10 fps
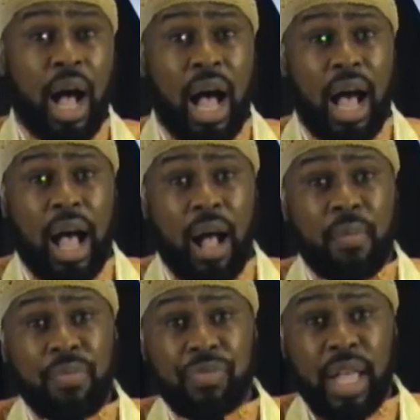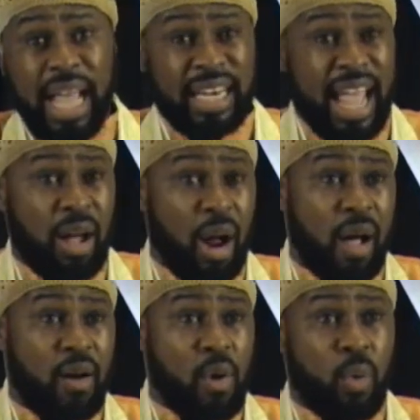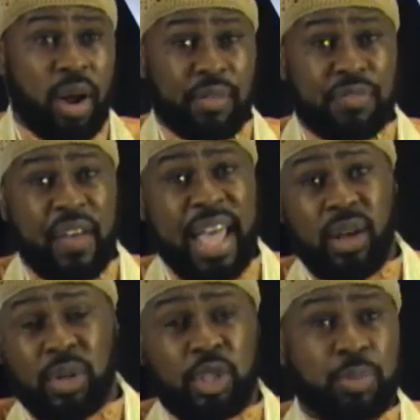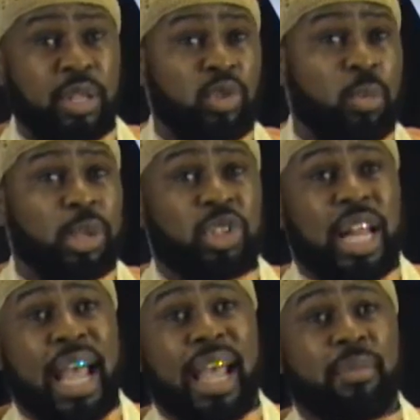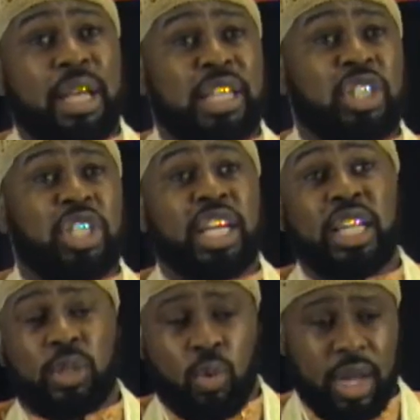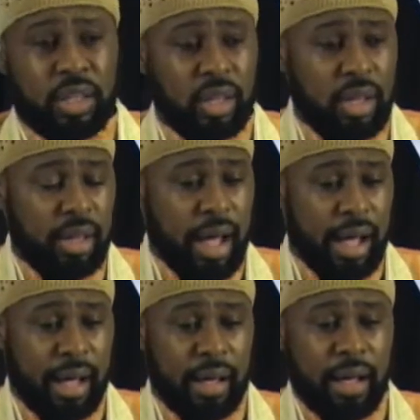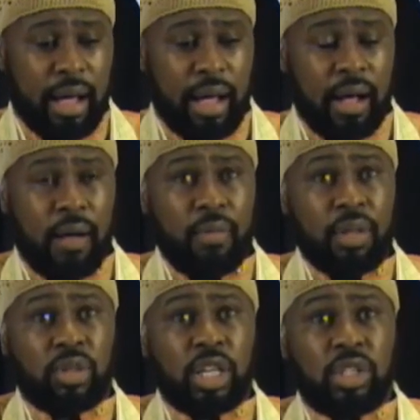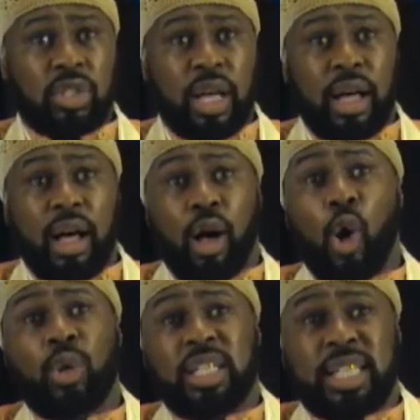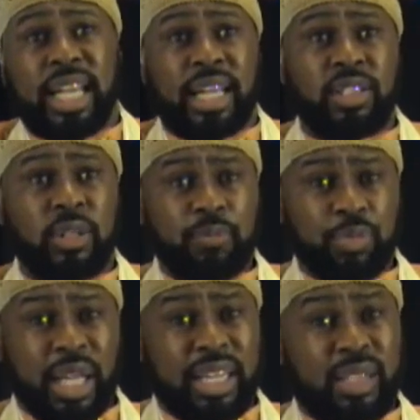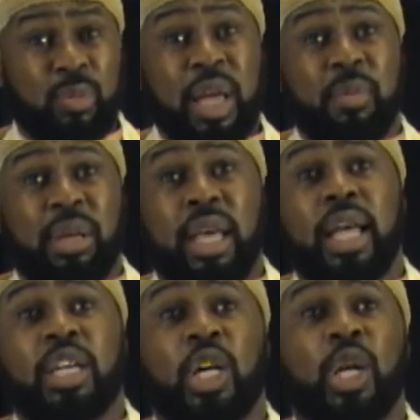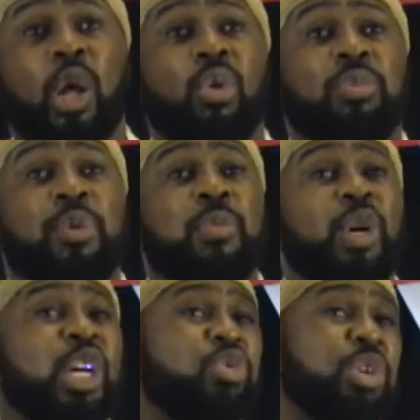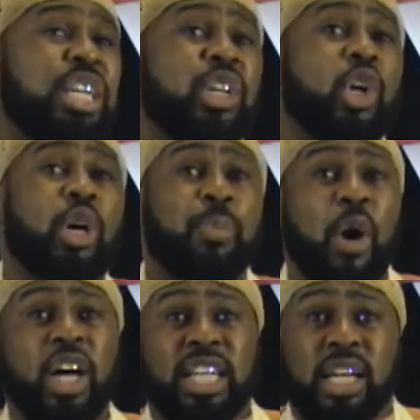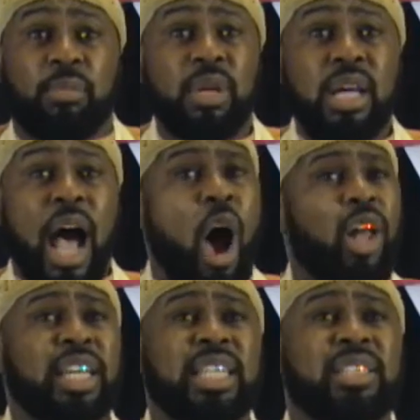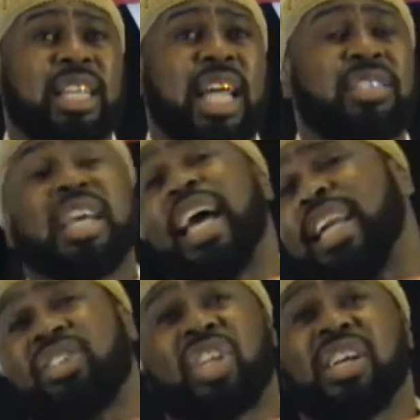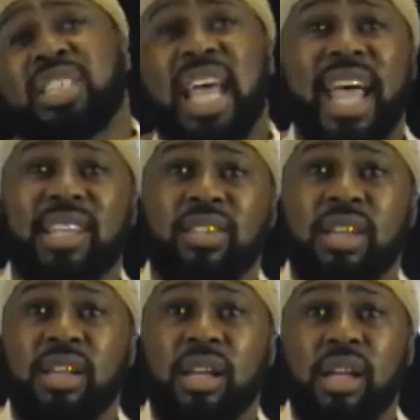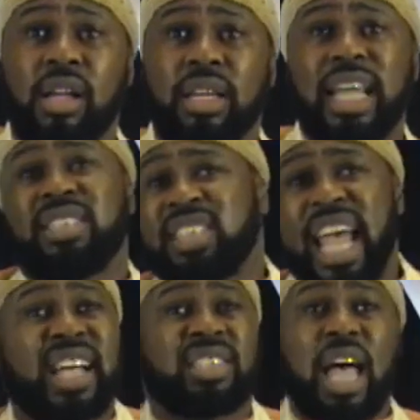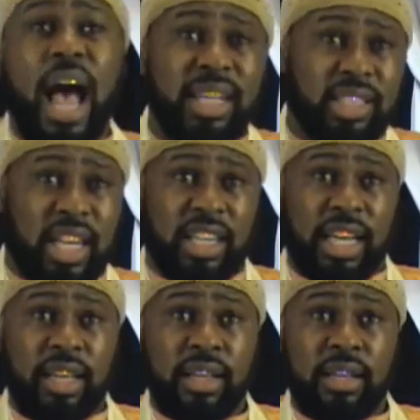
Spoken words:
had to wear a veil. He spent so much time in dealing with these holy things that this man began to glow and people couldn't really look upon him. All of these things, and they still test. They test constantly.